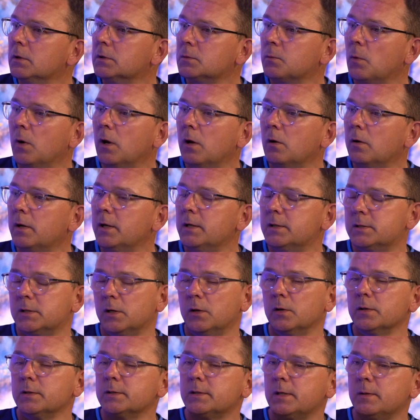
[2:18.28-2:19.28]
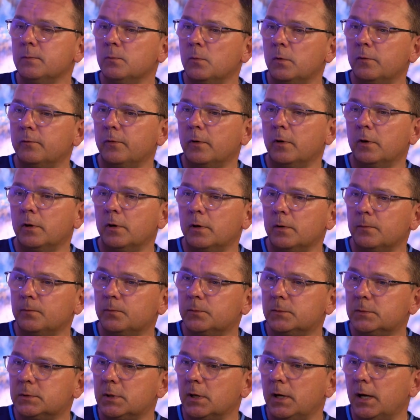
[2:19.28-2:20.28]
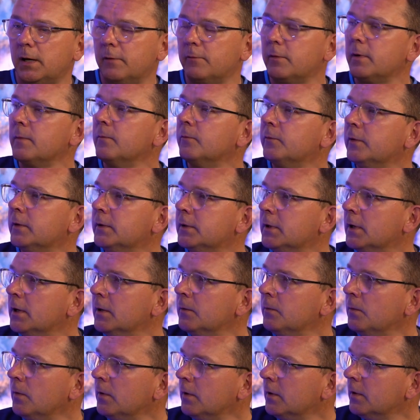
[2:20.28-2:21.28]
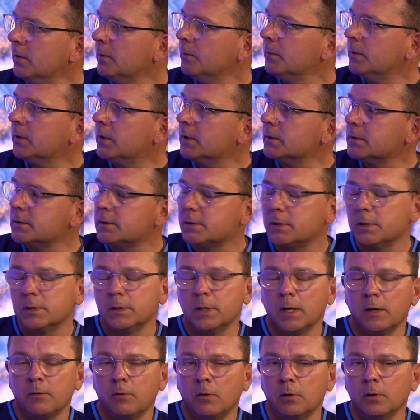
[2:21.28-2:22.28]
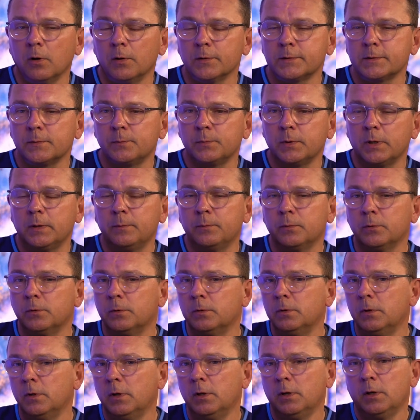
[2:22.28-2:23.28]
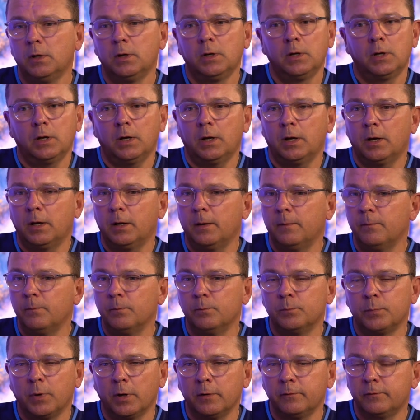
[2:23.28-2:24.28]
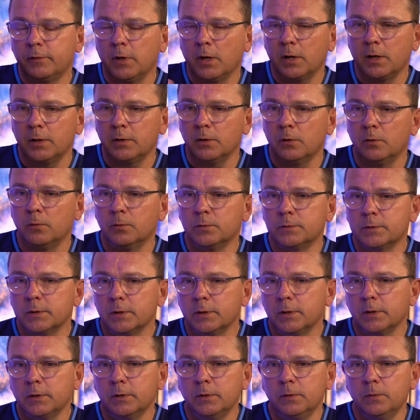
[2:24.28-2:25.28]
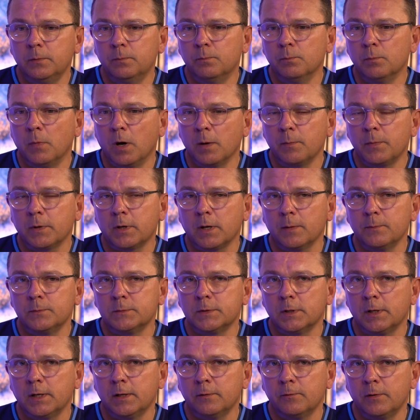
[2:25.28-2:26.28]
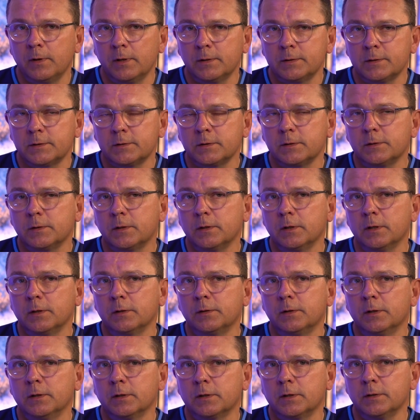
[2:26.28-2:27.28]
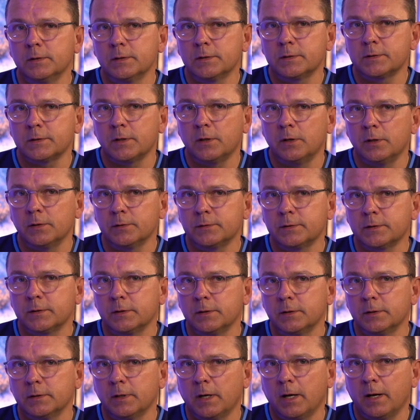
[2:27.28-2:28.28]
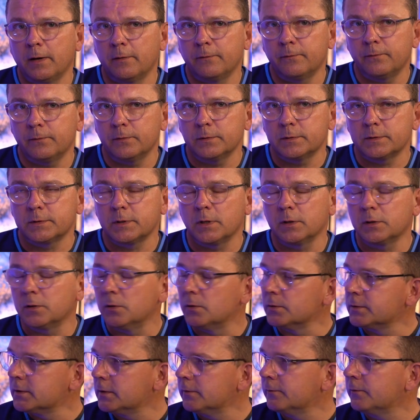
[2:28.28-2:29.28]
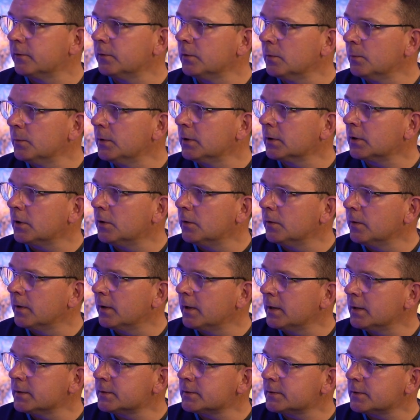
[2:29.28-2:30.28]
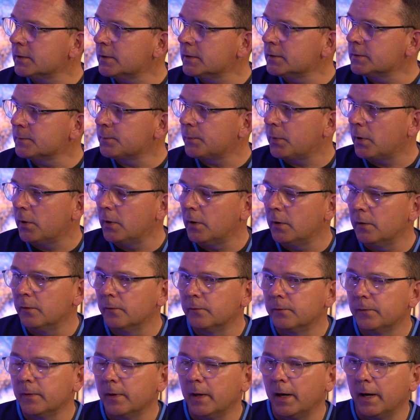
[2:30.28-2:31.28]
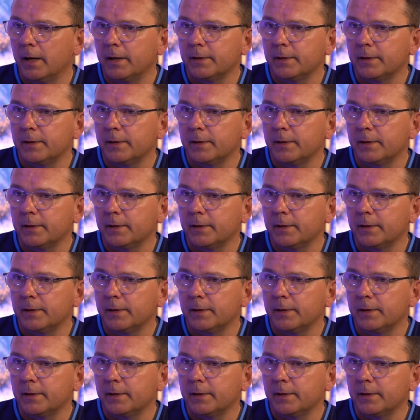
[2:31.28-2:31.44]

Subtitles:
well, it ties in with our delirium video. Because there are lots of people, both young and old, who might become delirious that can start to have psychotic phenomena, can't they, as part of that.